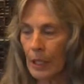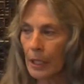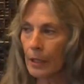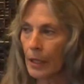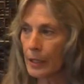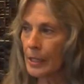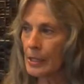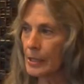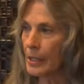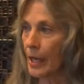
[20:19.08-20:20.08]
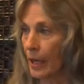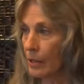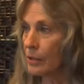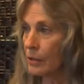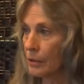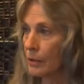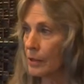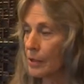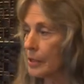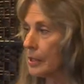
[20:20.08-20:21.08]
Not an easy task,
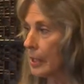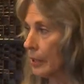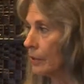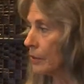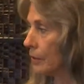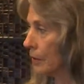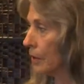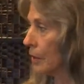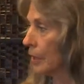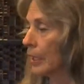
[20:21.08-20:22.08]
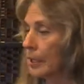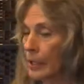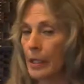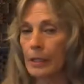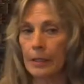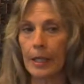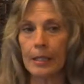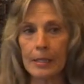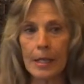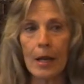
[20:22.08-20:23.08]
it's intense, and yet that
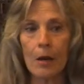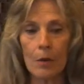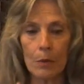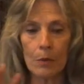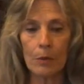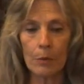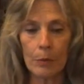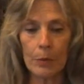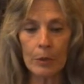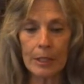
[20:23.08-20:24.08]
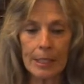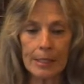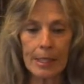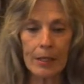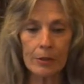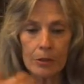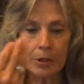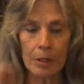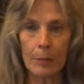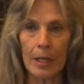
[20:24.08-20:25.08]
is how we release
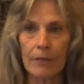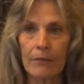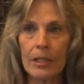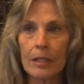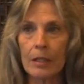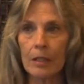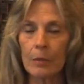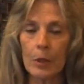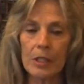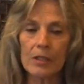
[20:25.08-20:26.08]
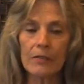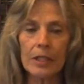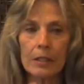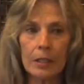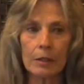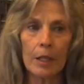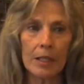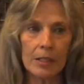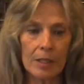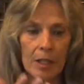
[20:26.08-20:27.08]
energy, by feeling what it's feeling like,
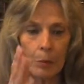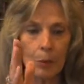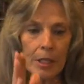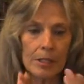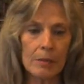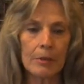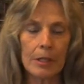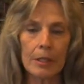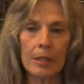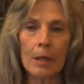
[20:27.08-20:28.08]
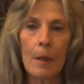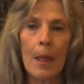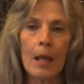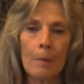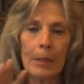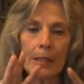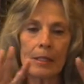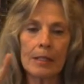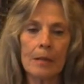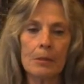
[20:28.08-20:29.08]
staying present with it, but at the
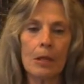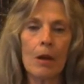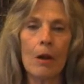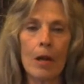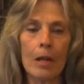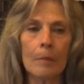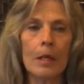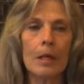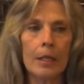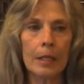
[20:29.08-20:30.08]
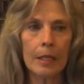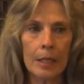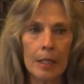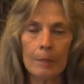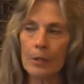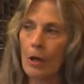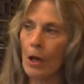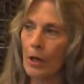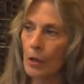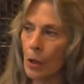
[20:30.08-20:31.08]
same time, keep the
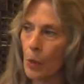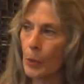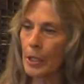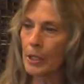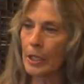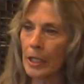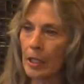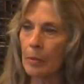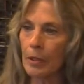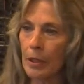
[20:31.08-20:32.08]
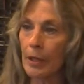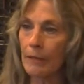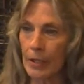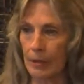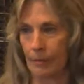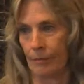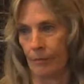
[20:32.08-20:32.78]
heart open and keep loving.